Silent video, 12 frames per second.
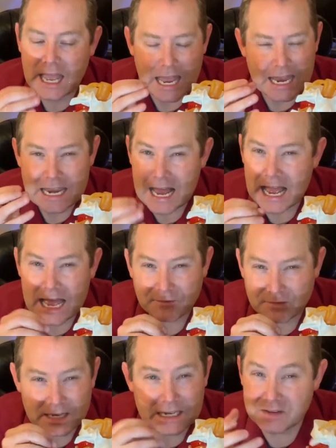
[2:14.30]
and not have
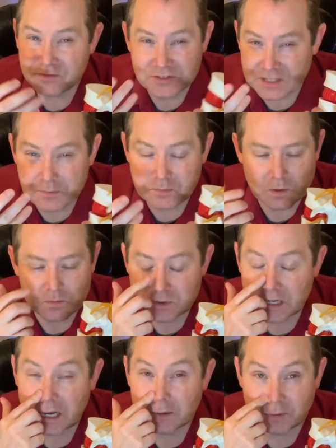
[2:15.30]
any symptoms
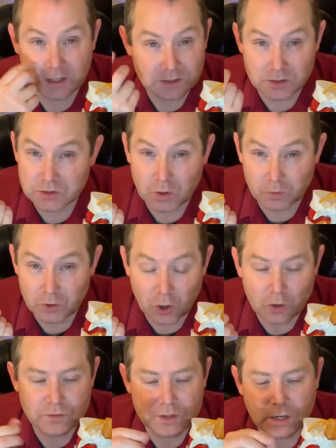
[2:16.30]
because there's no
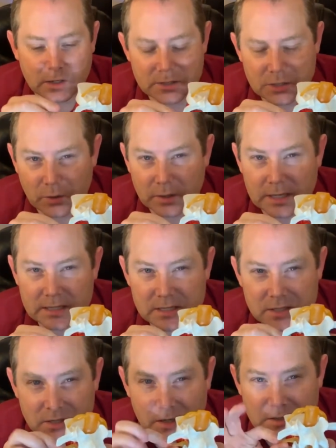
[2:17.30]
nerves there until it gets
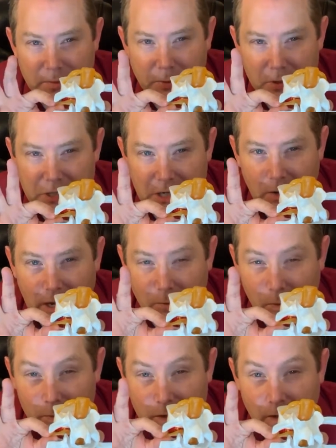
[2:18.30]
and starts to push out on
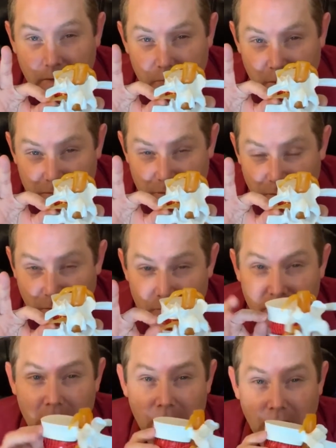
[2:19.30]
what we call the peripheral nerve,
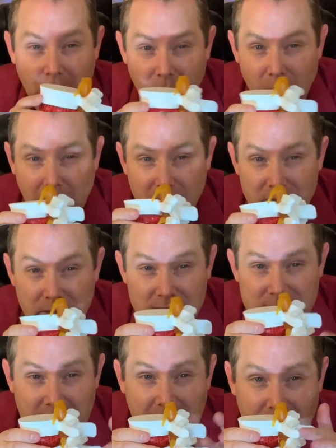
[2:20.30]
or out to the
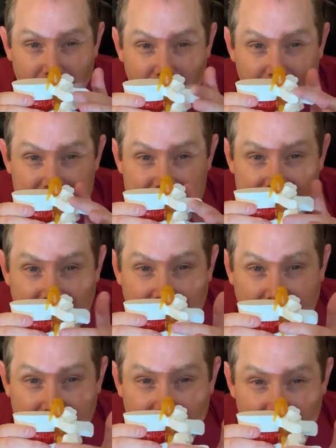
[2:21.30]
side, one of these
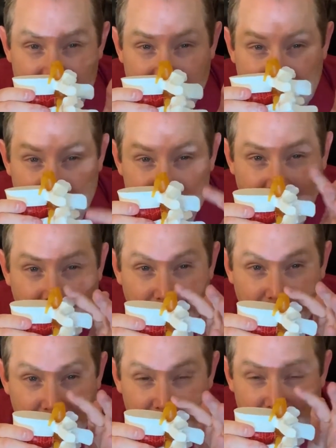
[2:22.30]
side nerves that comes out
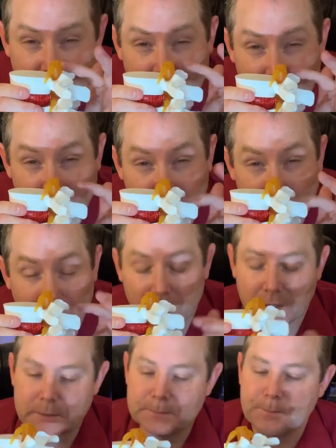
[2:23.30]
from the spinal
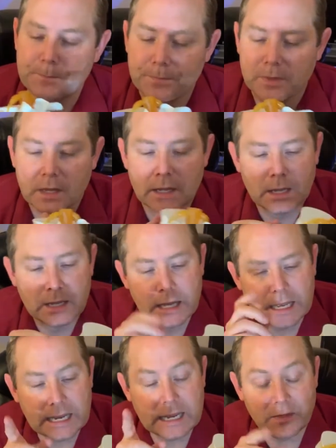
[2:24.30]
cord.
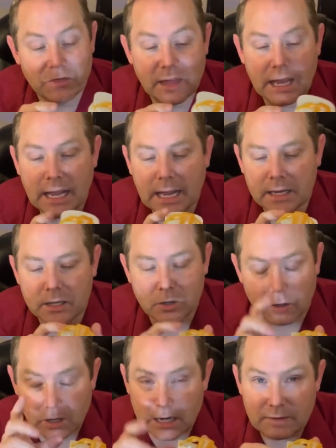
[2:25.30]
And then
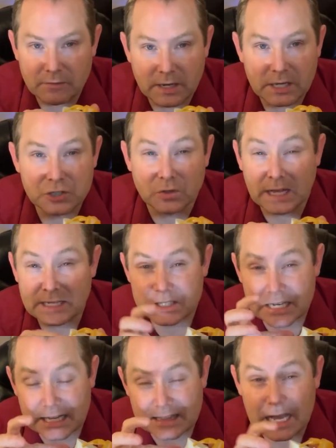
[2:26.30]
you're going to have an issue. That's,
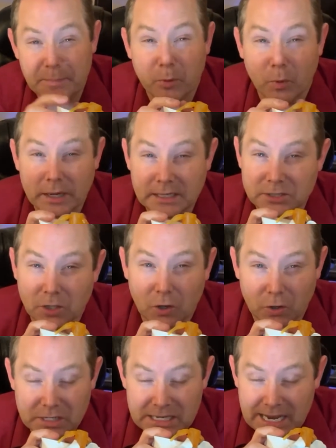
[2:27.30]
at that point, it's a
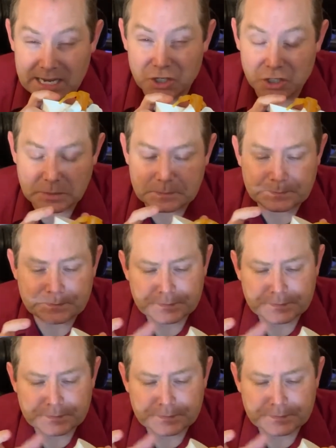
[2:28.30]
herniation.